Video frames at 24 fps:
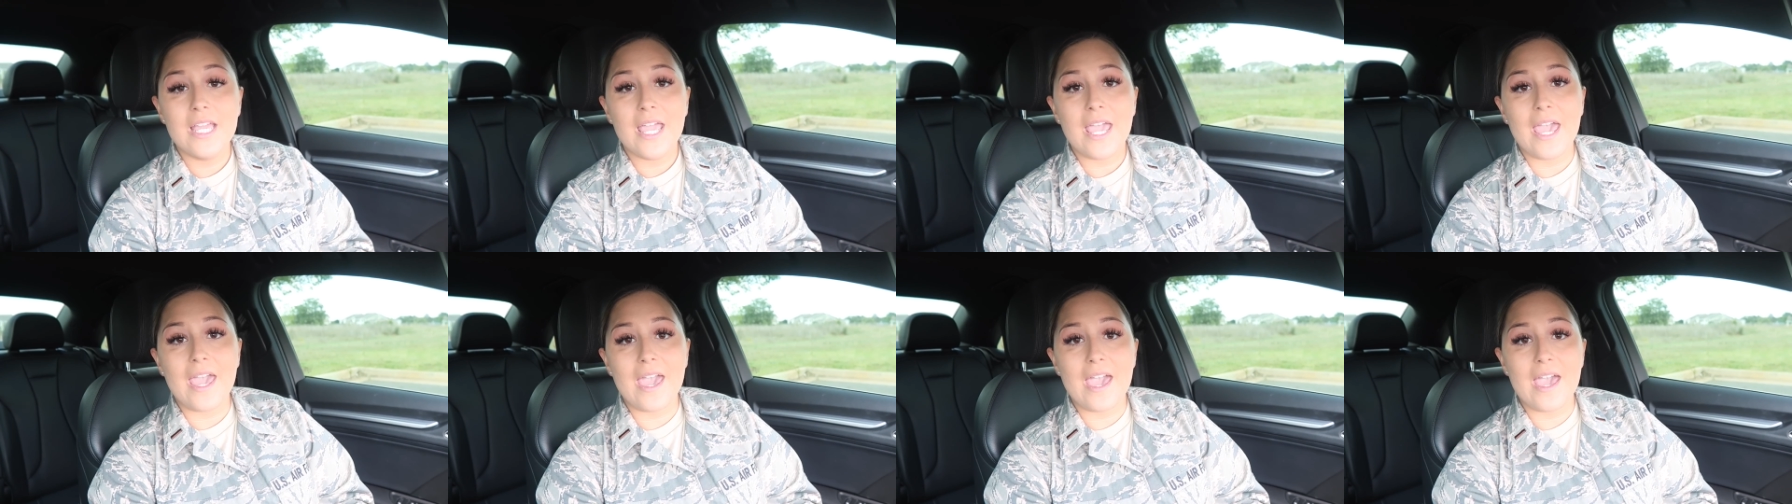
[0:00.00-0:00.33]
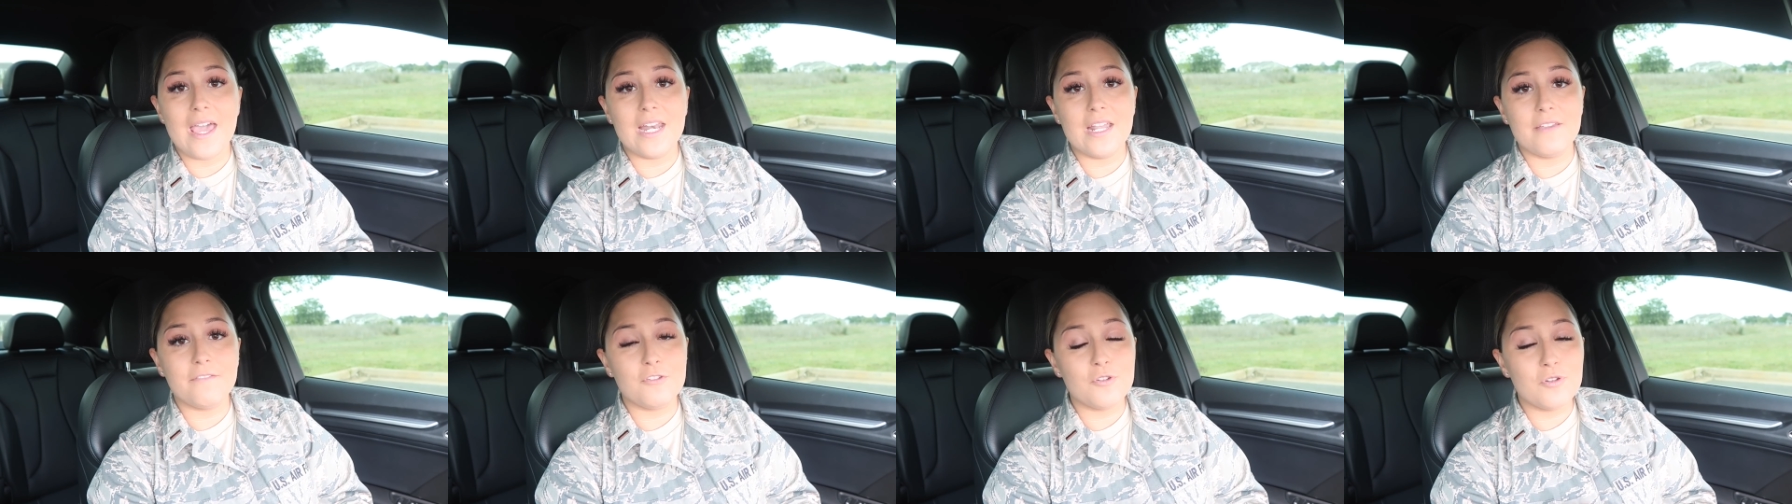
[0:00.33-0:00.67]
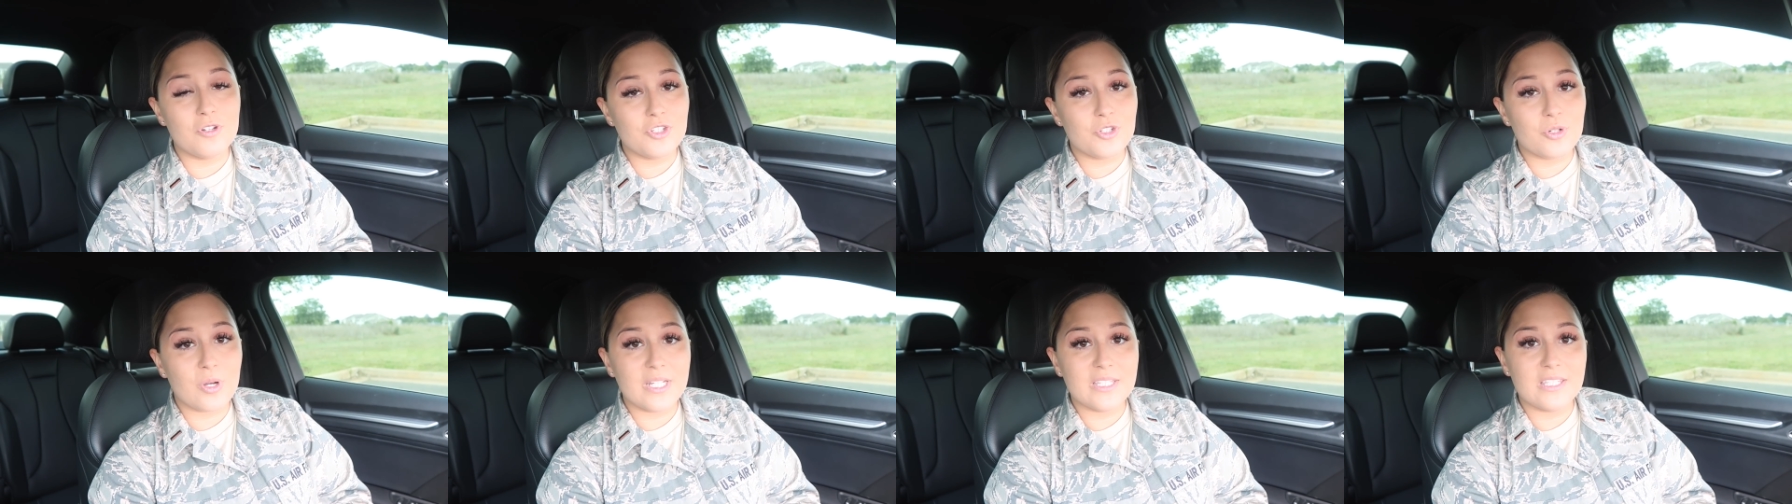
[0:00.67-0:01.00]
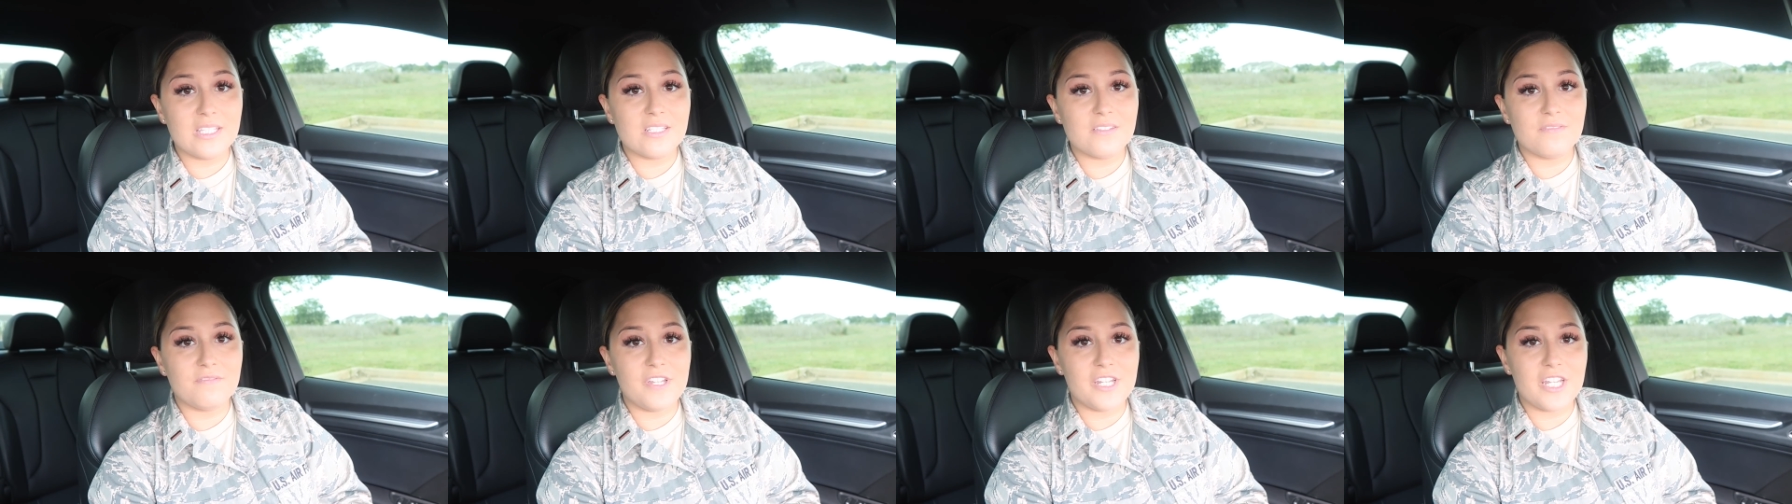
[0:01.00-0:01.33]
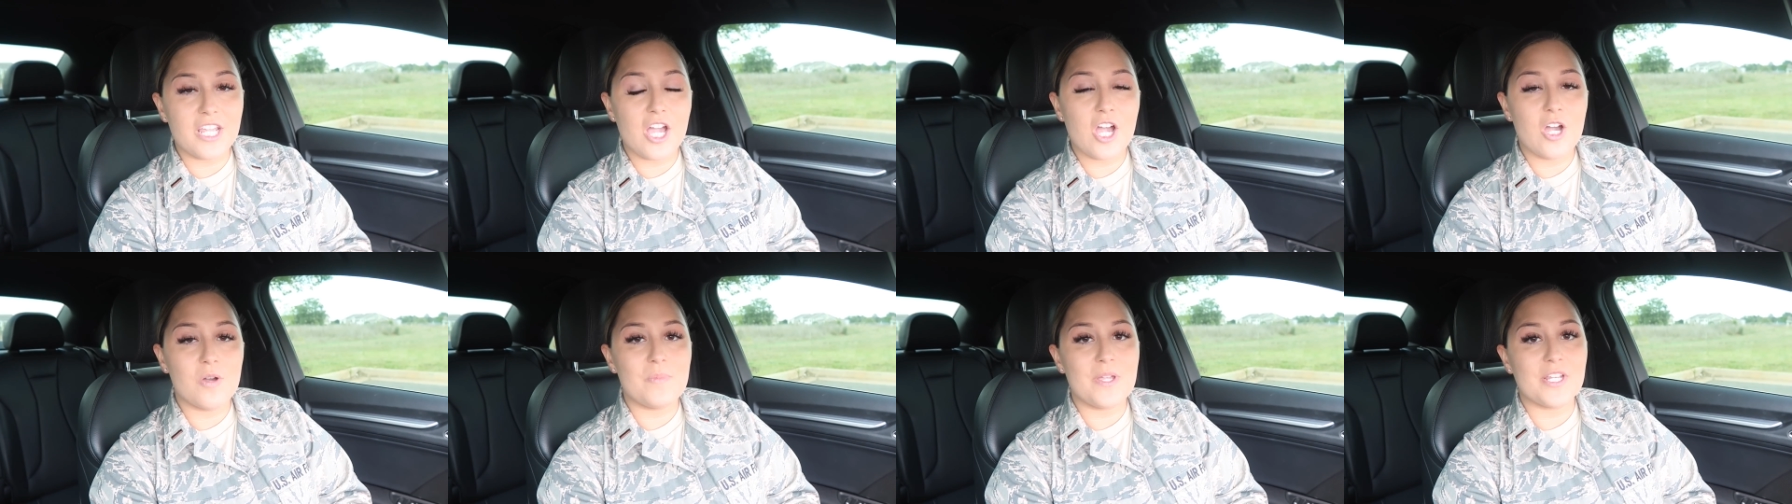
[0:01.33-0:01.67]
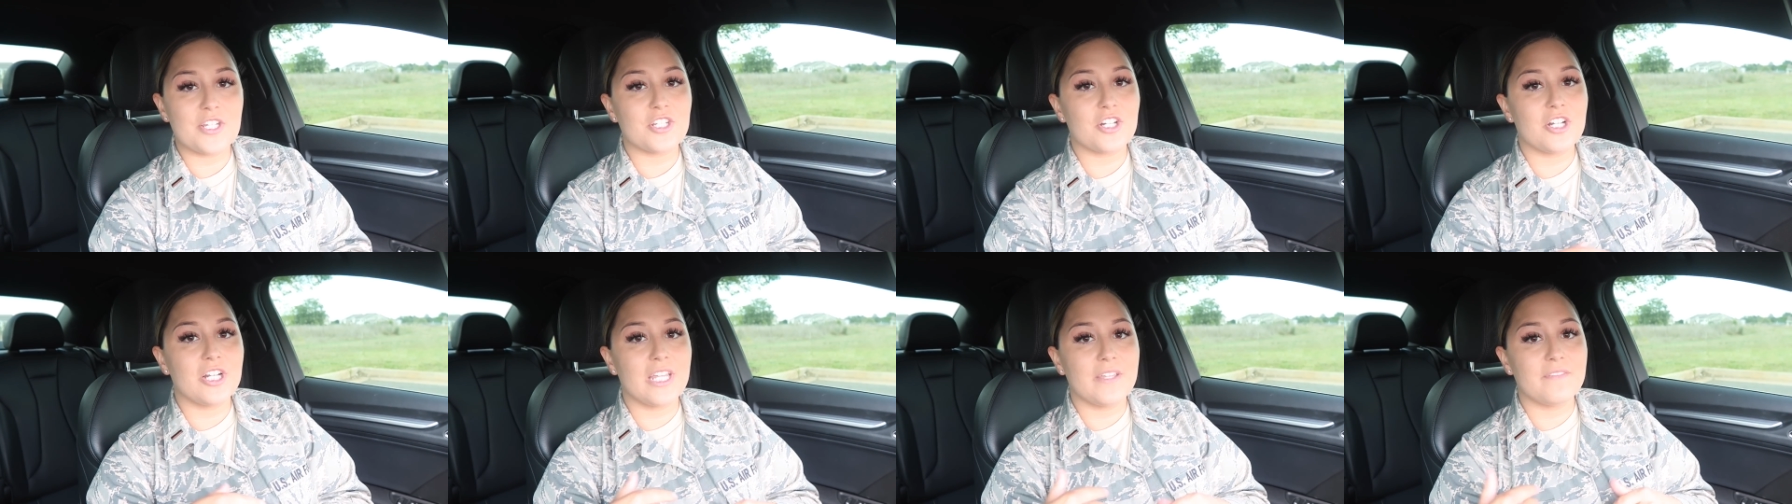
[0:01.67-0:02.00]
And if you enjoyed this video, make
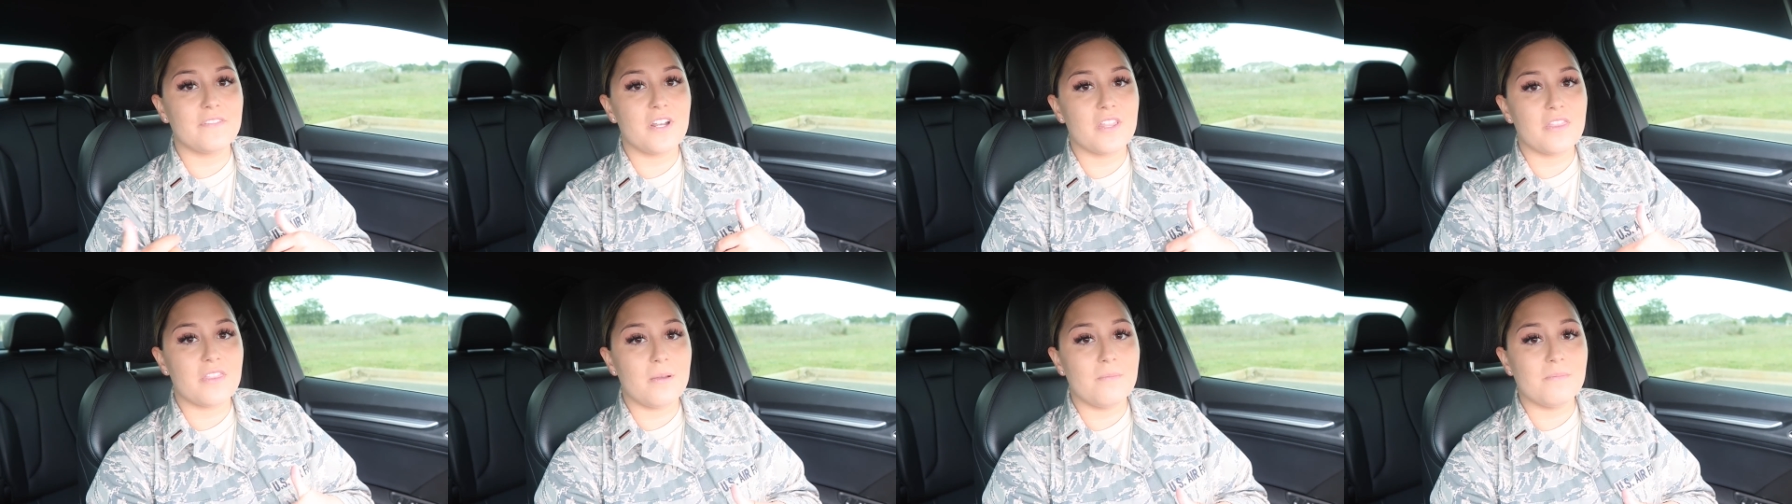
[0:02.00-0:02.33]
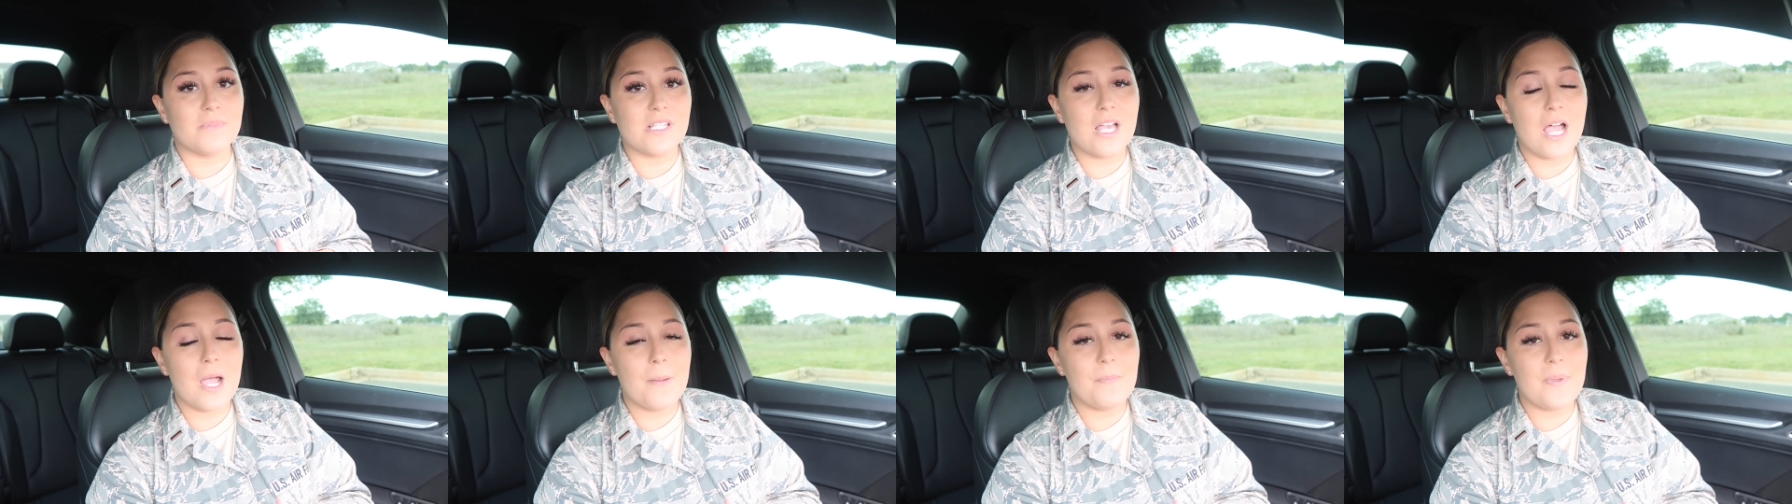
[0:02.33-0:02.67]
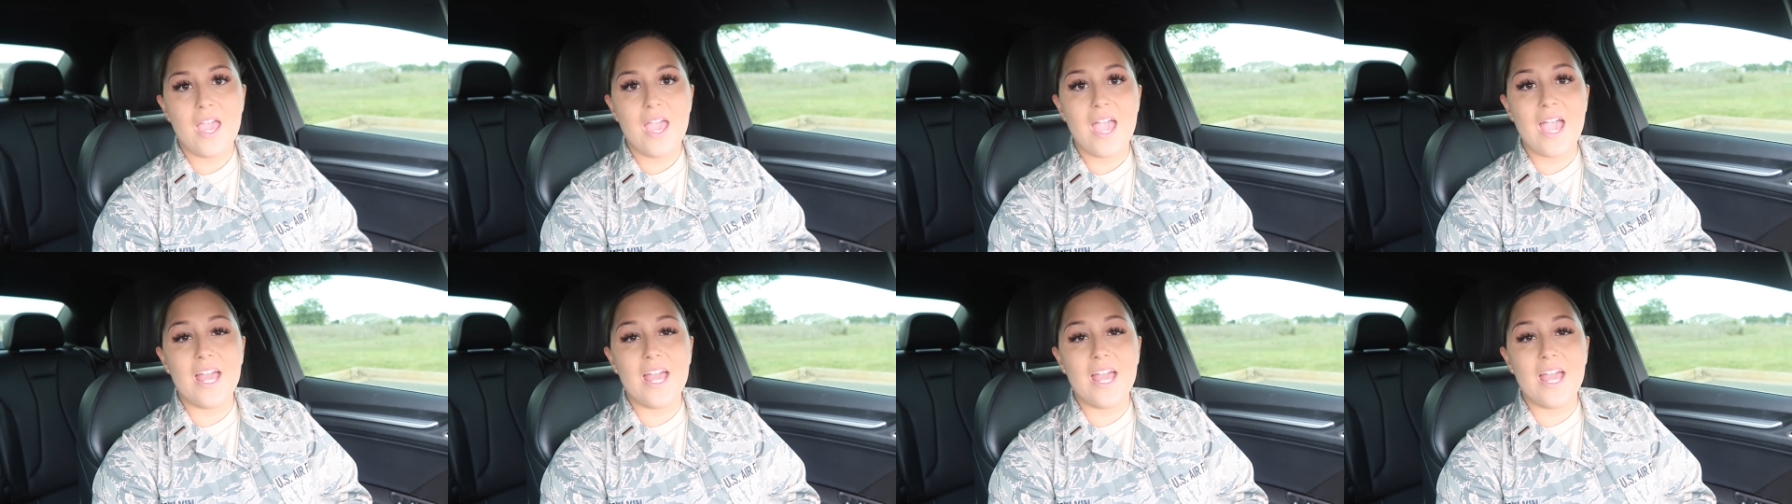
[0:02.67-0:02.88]
sure to give it a thumbs up.